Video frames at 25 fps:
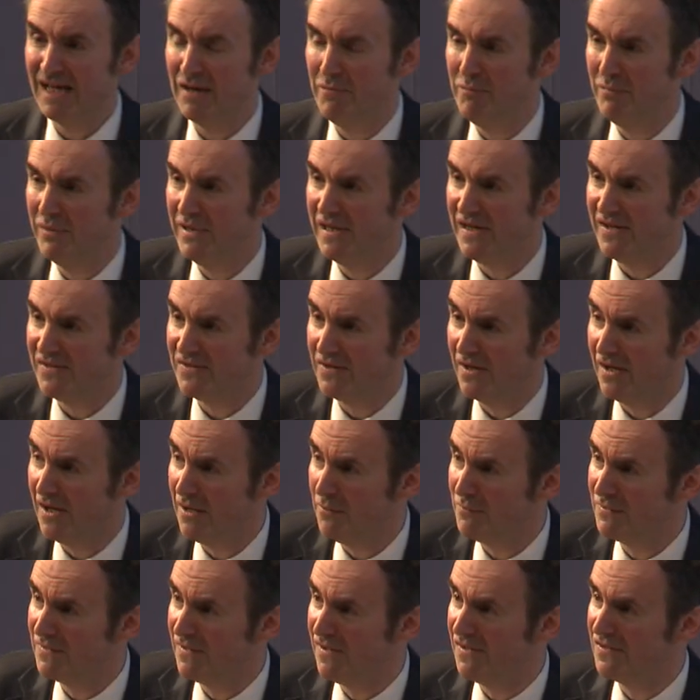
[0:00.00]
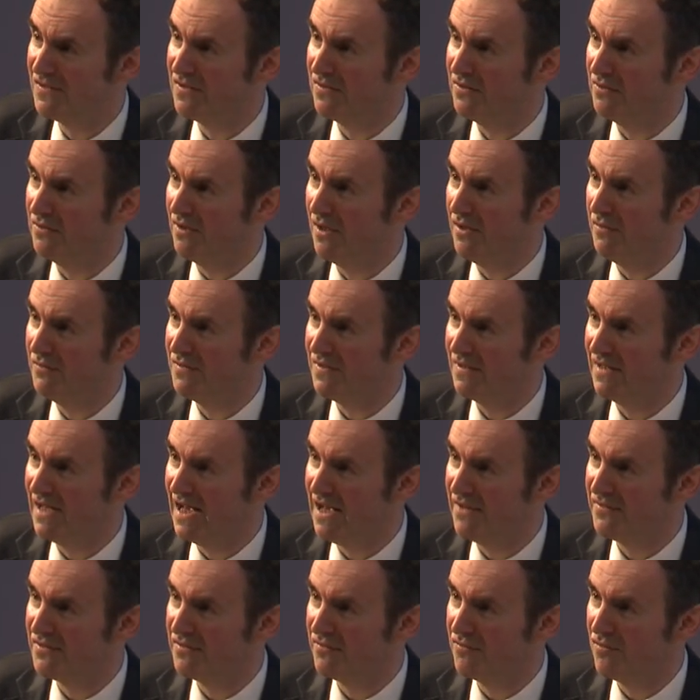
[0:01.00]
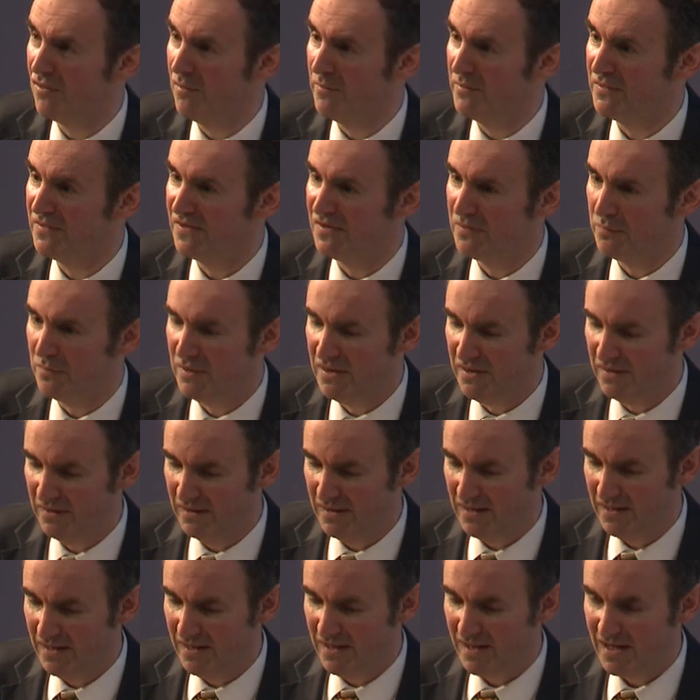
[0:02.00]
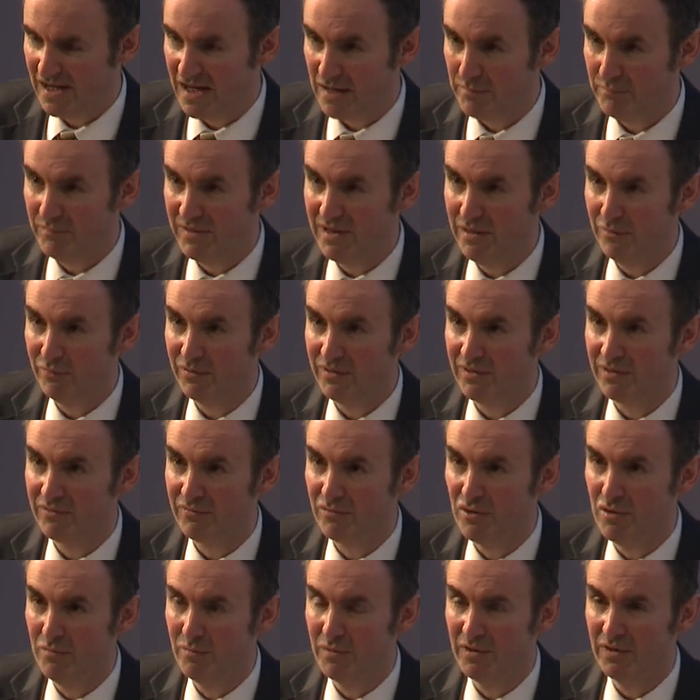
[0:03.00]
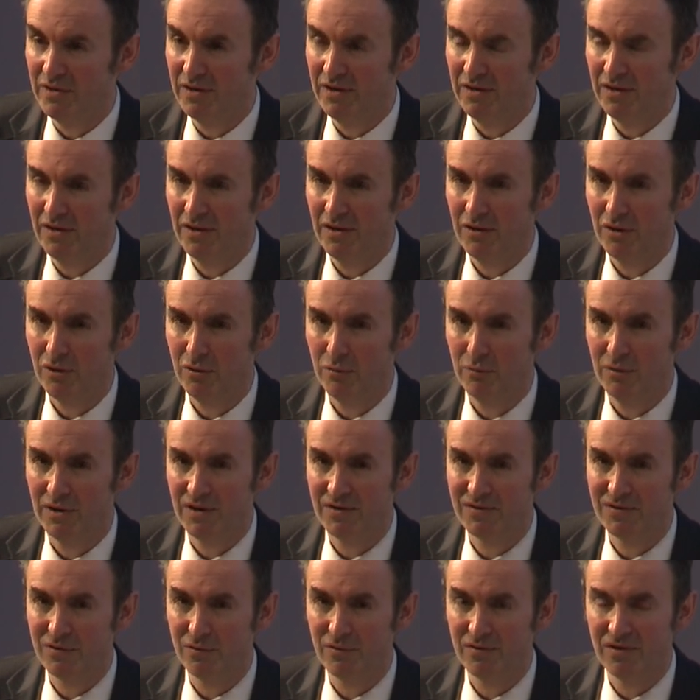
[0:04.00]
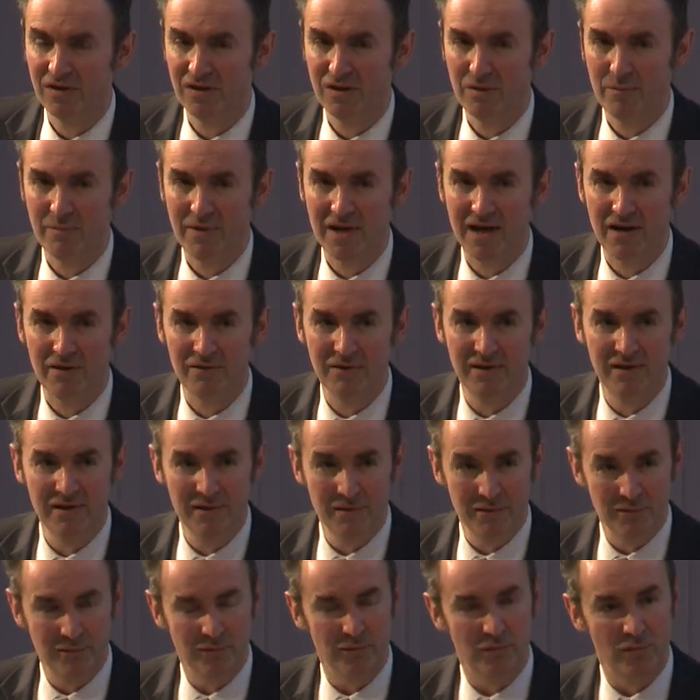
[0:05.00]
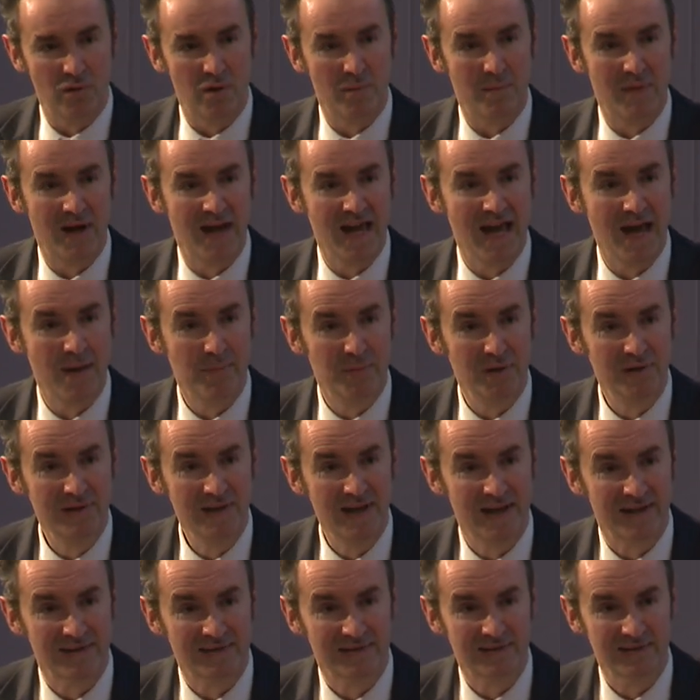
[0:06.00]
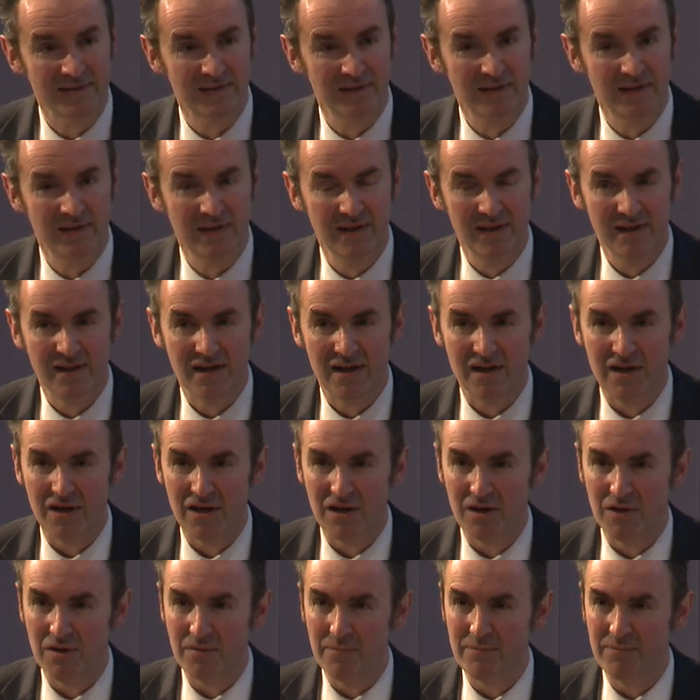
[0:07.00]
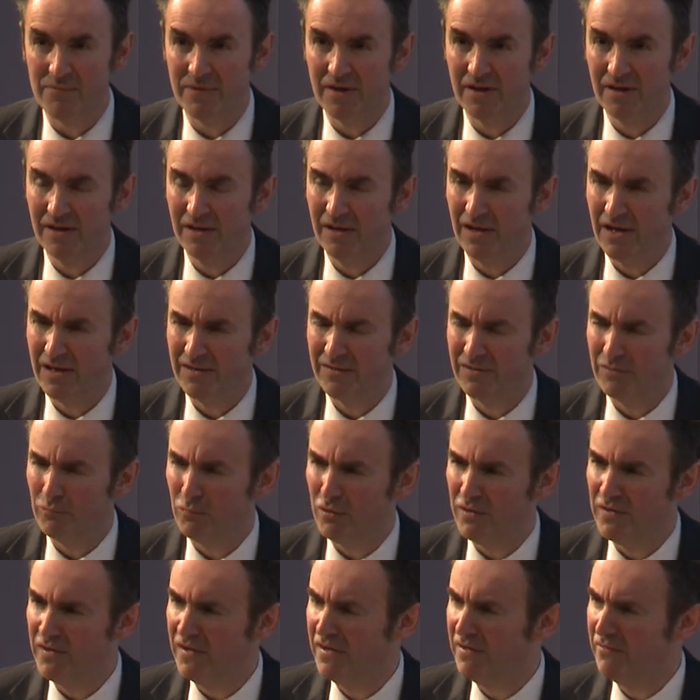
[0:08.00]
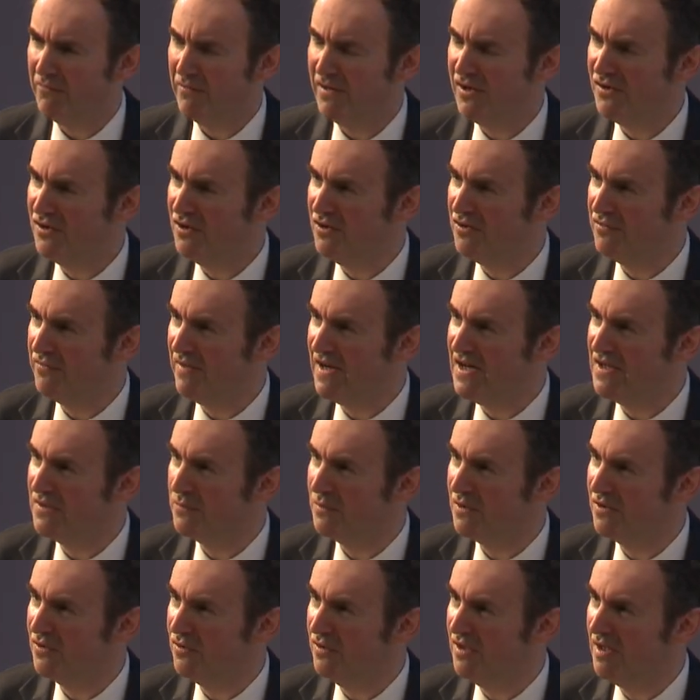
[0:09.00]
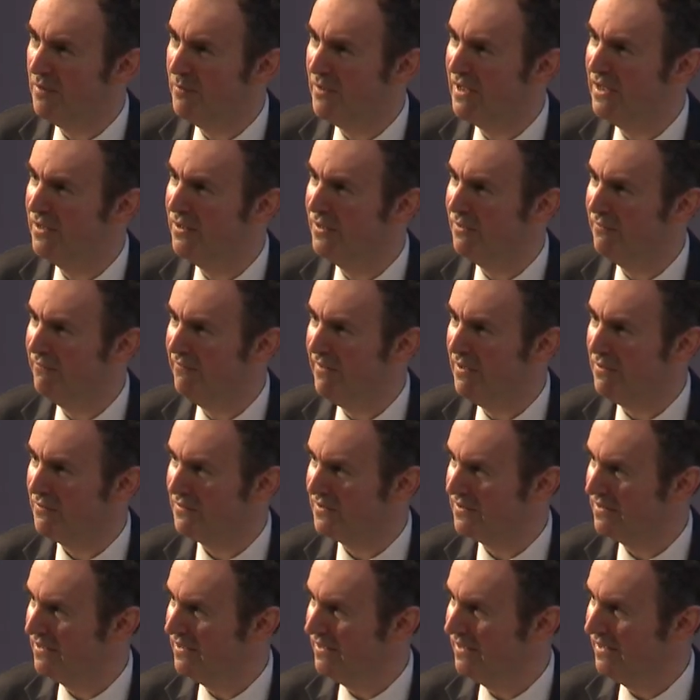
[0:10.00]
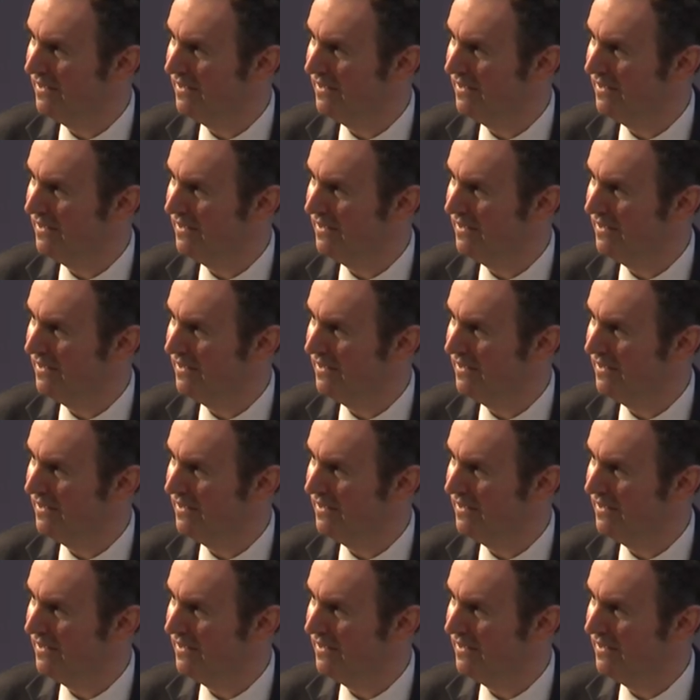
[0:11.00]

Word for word: MPs. I was asked to go to the House of Commons this week and meet with a group who were talking about what might happen next. One of the issues raised was, should there be another vote?